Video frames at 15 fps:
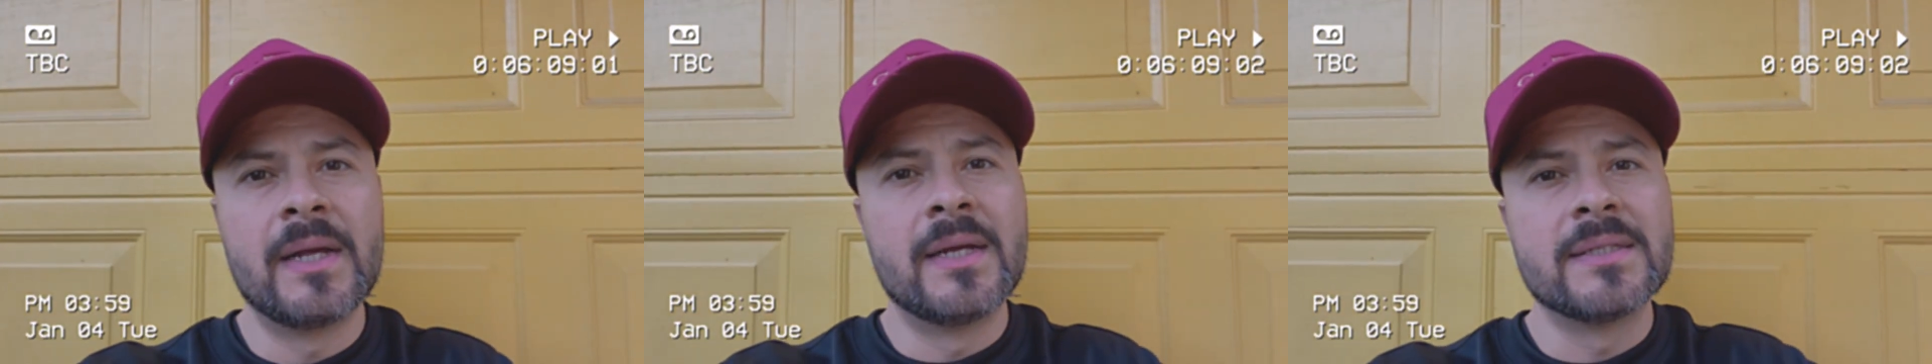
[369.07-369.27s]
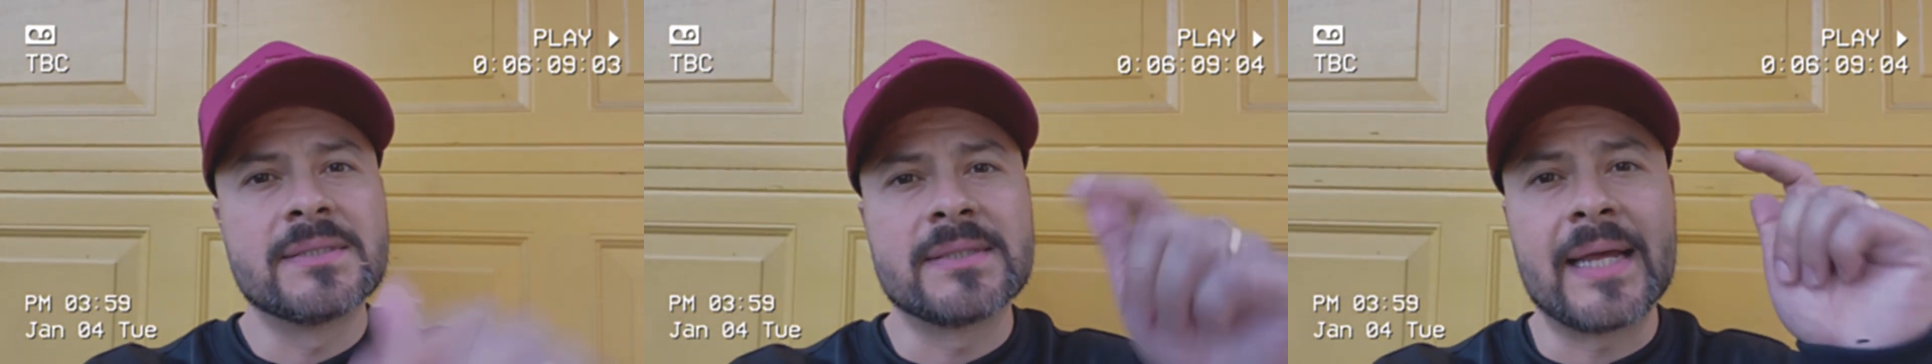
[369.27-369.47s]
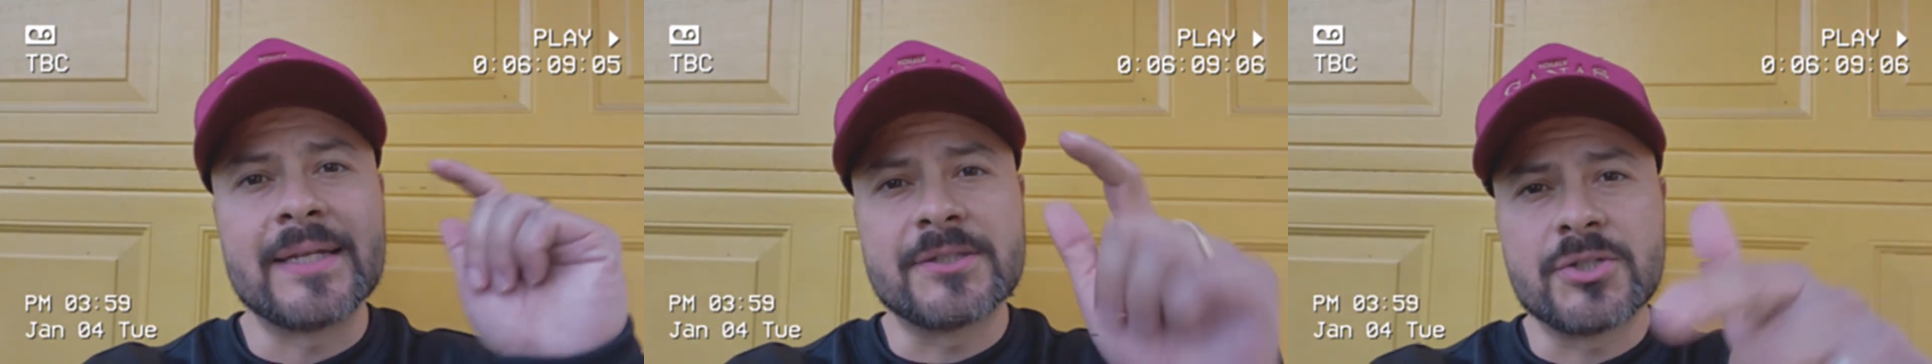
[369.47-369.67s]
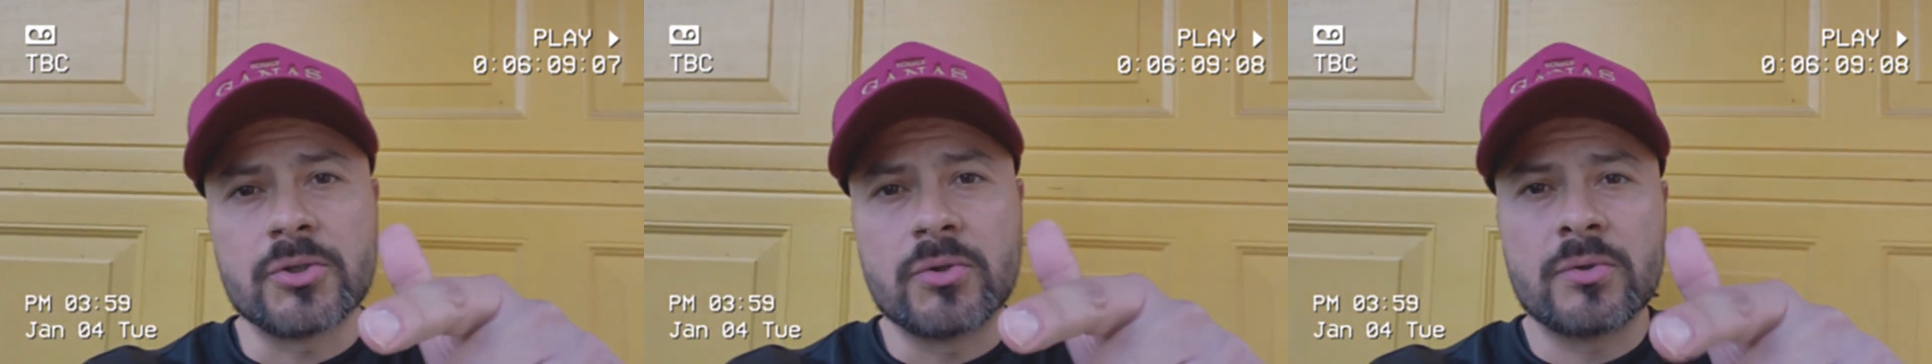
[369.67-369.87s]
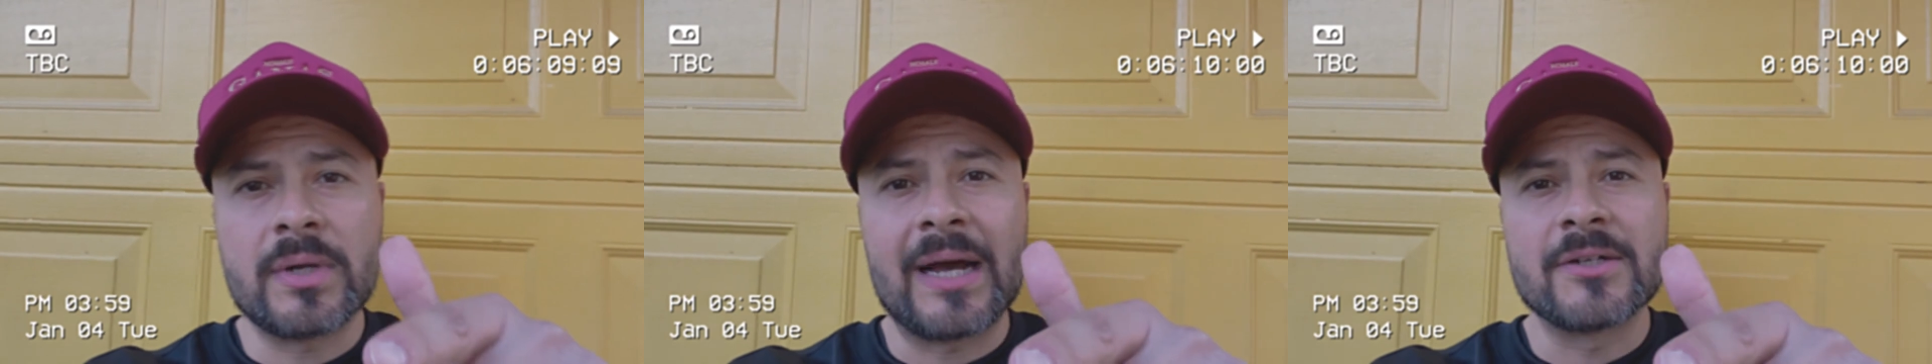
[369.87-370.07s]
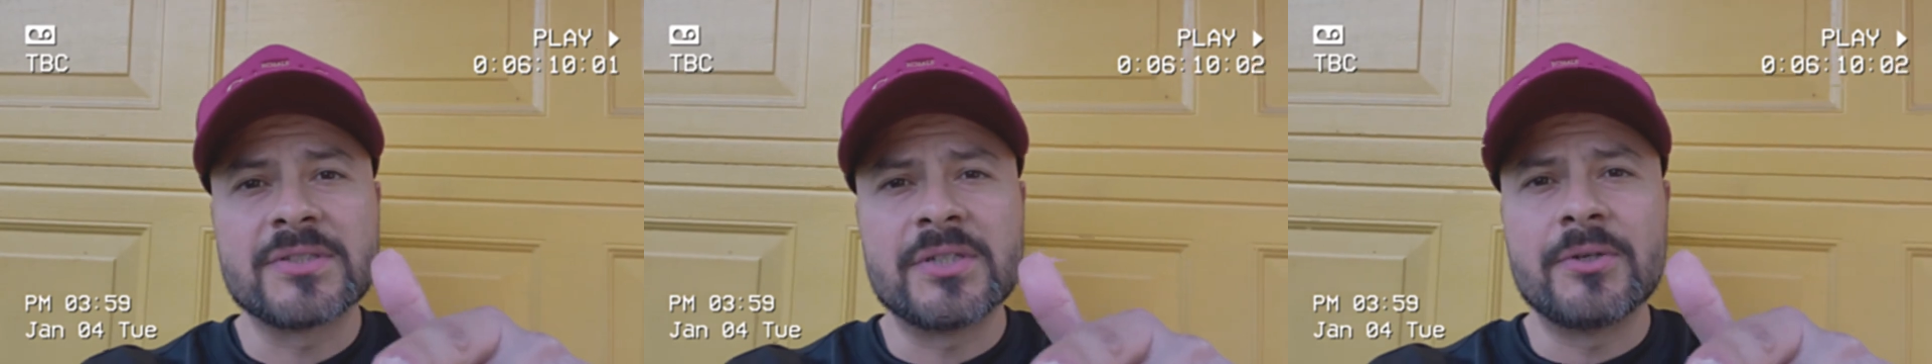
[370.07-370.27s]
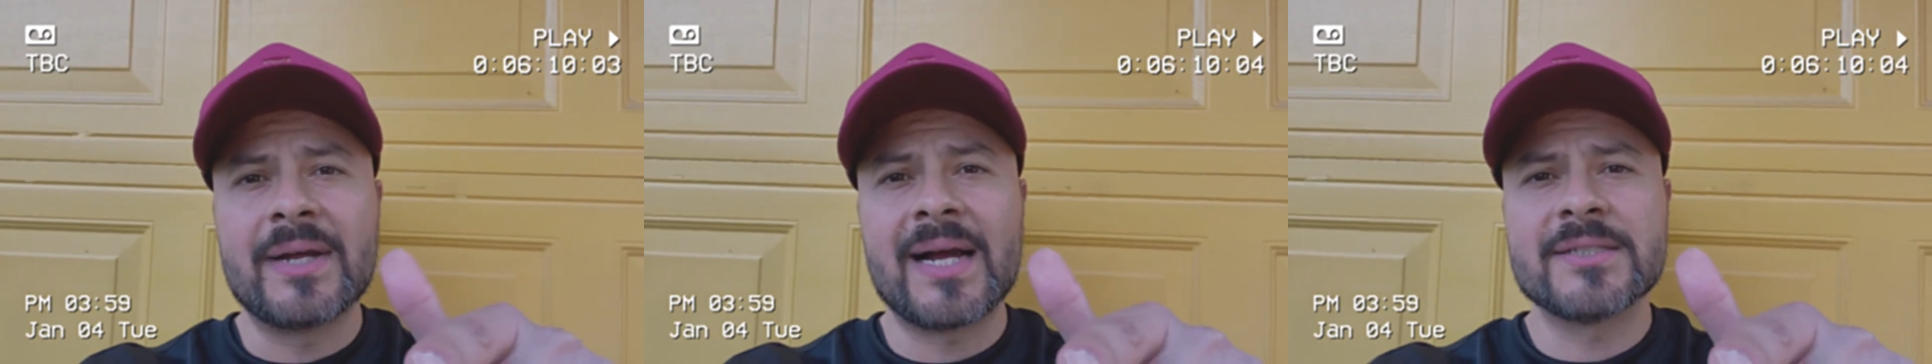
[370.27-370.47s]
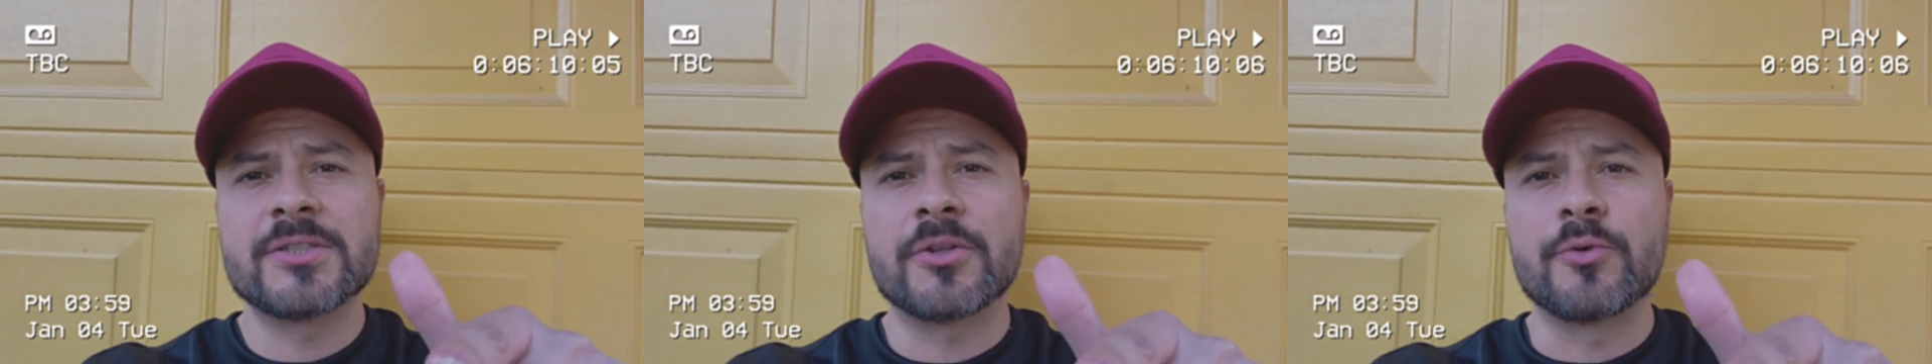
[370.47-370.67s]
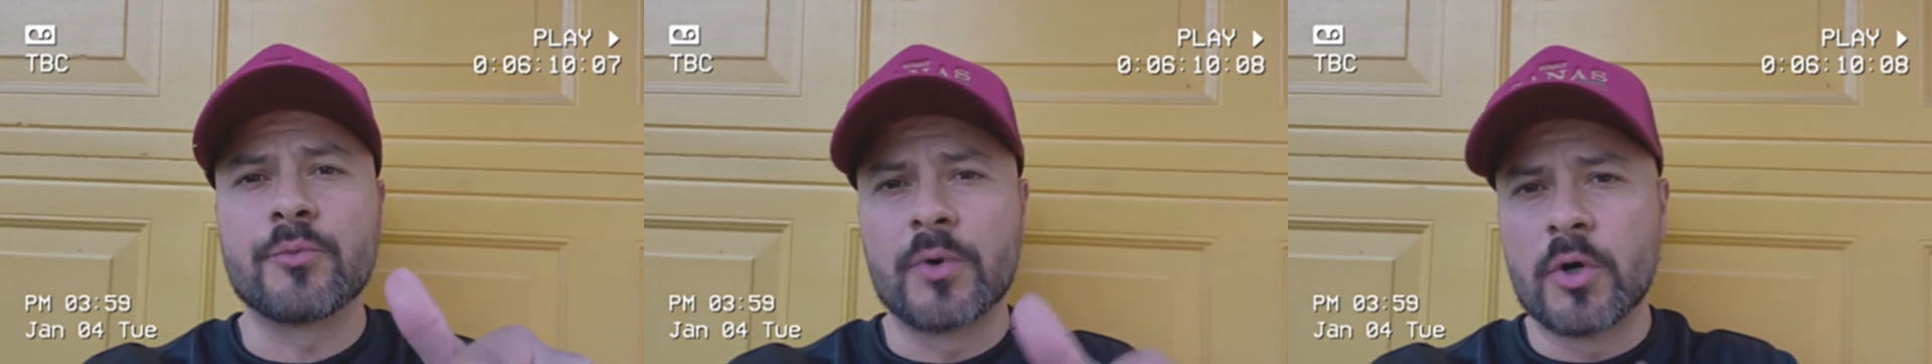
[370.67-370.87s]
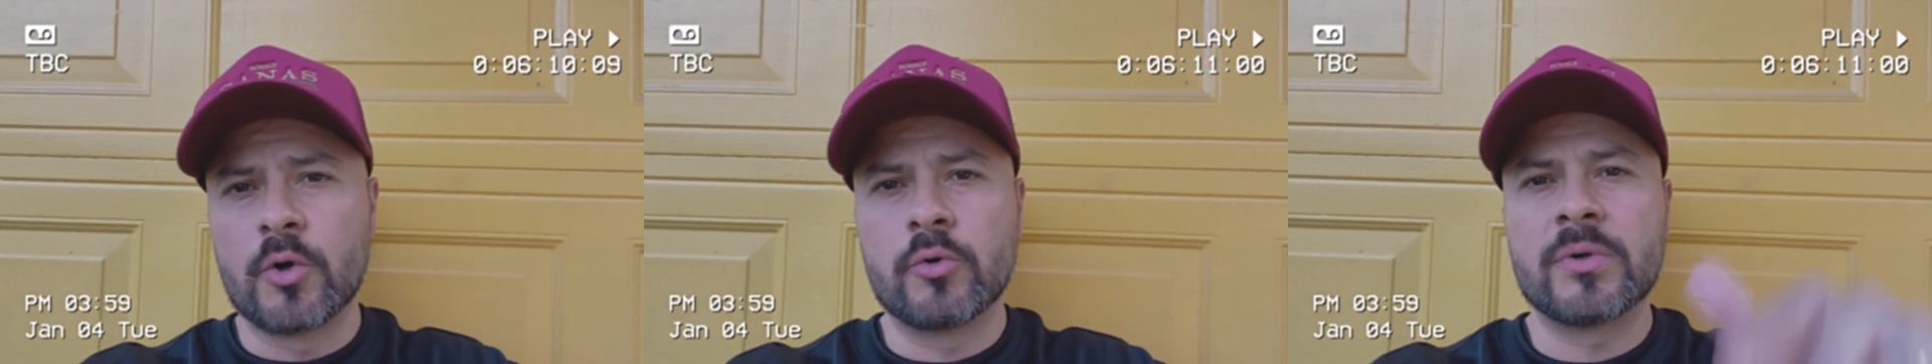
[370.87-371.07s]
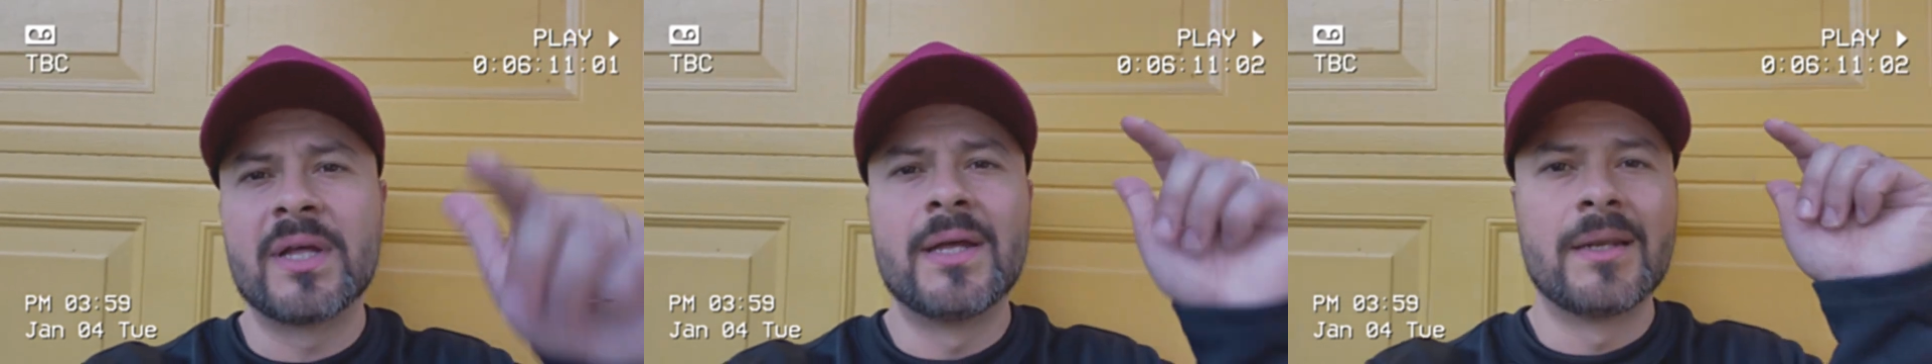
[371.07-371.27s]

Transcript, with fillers: Stay tuned. I'll see you guys on the road.